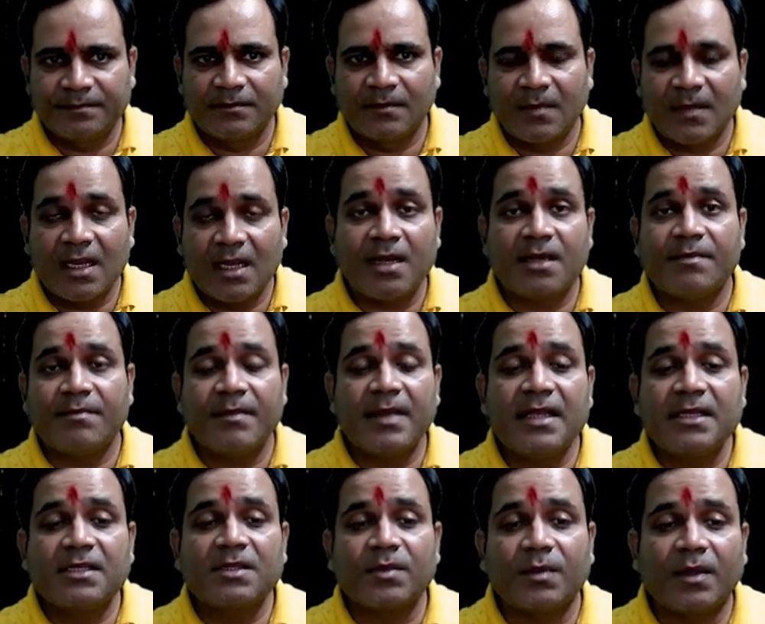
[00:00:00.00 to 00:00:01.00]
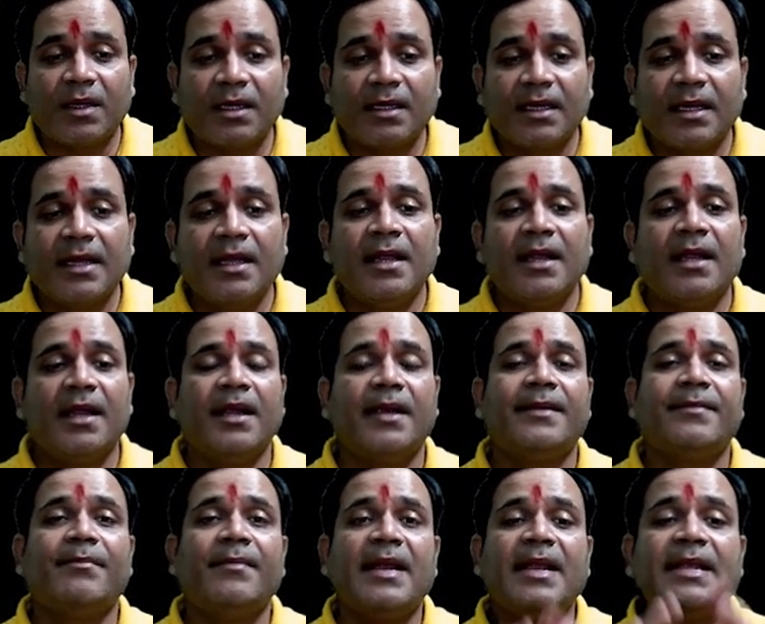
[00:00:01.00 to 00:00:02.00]
It means what? It
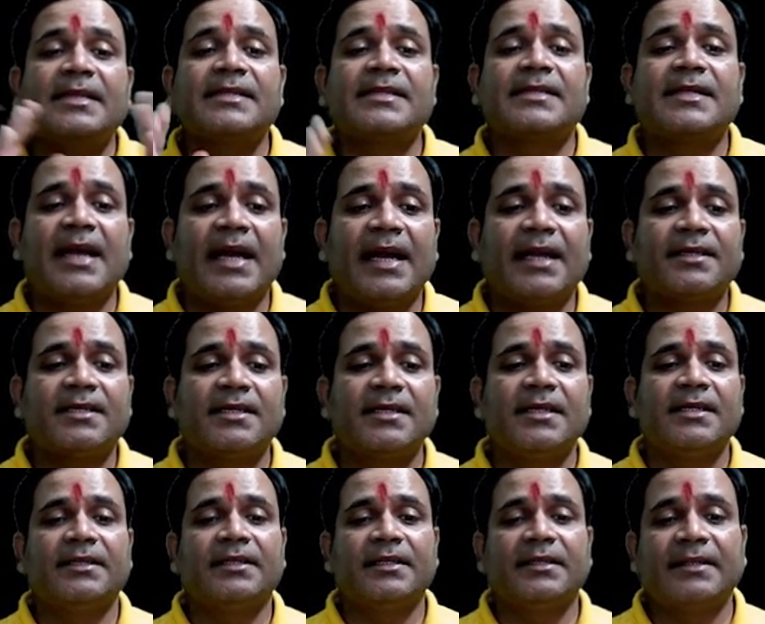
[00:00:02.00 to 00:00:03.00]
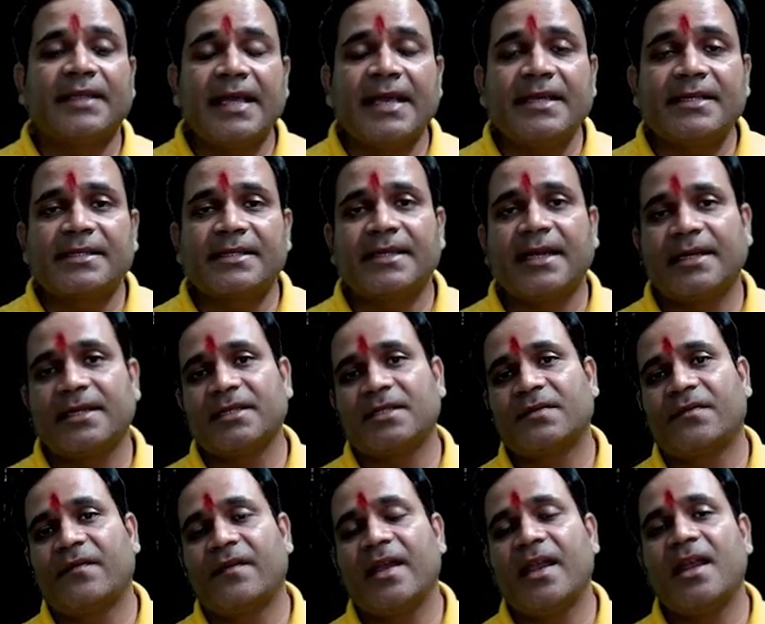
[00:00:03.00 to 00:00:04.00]
means that the things that is
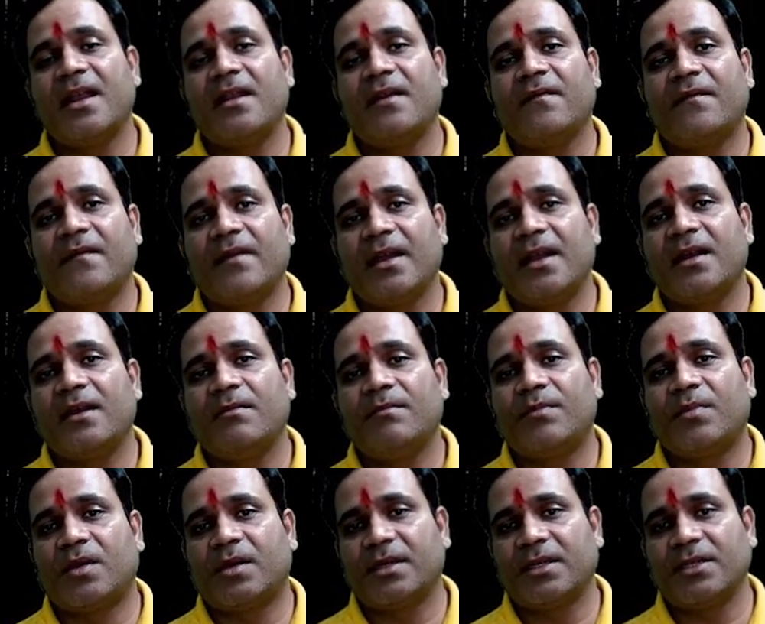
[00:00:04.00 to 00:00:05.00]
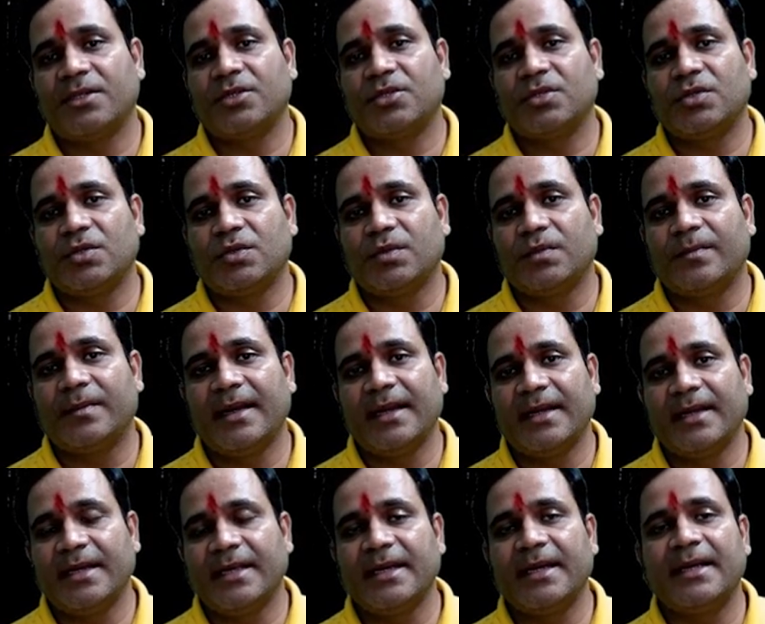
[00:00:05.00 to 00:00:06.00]
very, very important to know, my
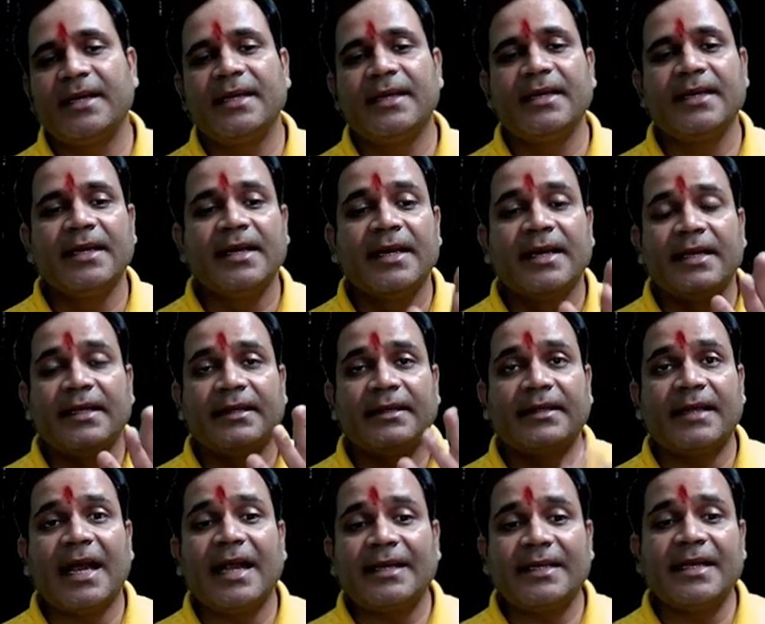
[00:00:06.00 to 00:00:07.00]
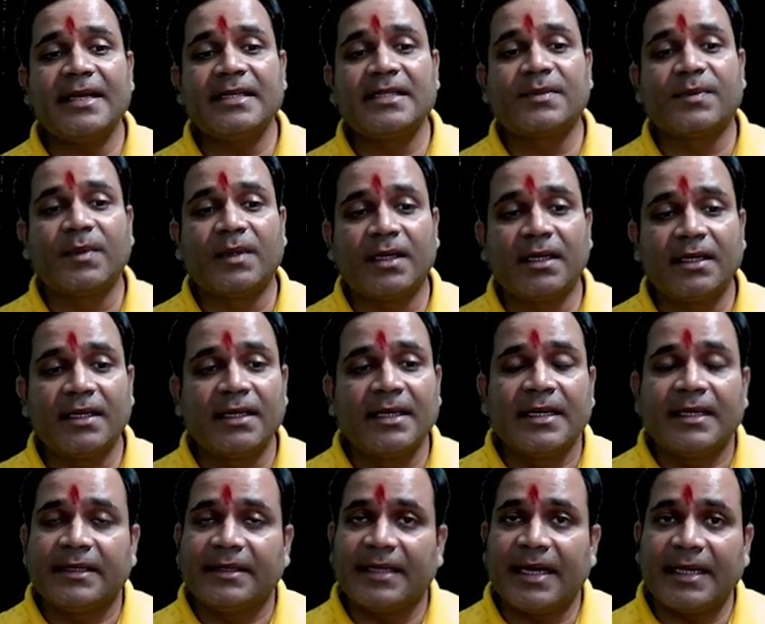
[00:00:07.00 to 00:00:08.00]
dear, that is what?
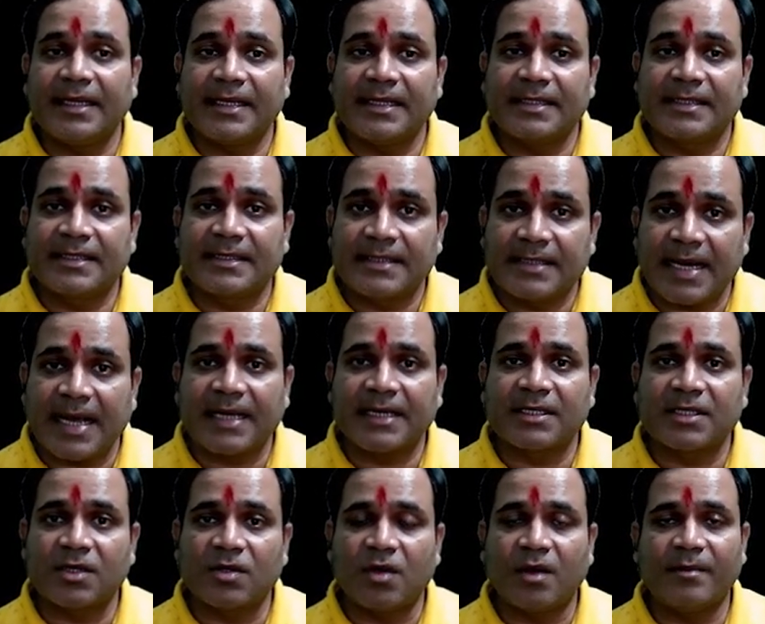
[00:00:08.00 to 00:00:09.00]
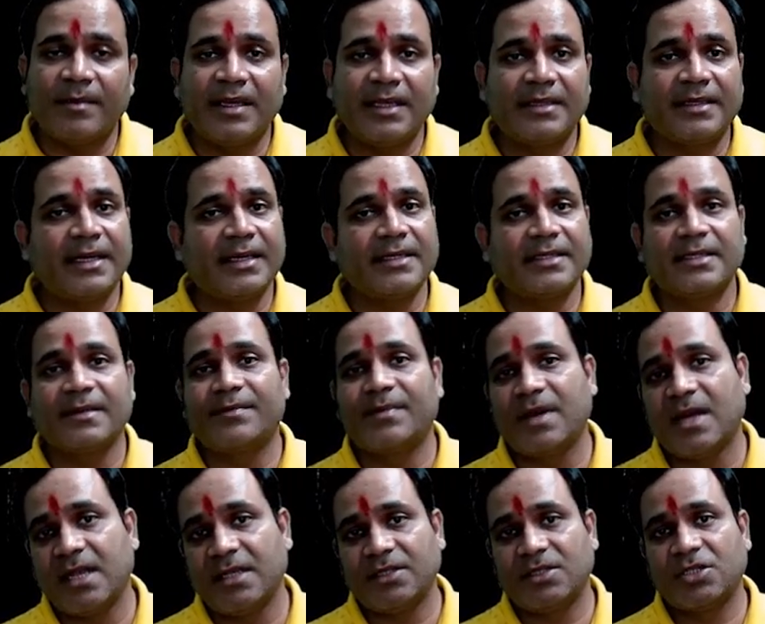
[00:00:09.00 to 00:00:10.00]
That is taxonomy. That is a
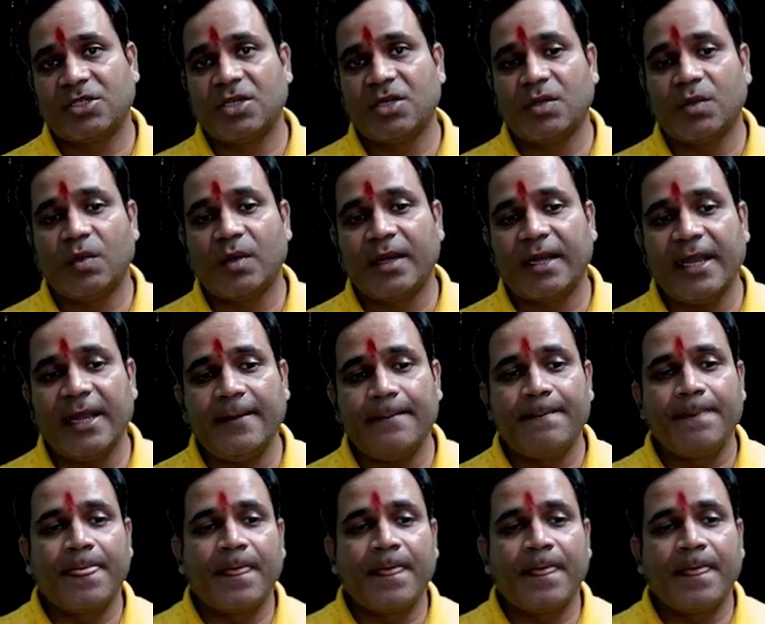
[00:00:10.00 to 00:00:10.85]
branch. Okay.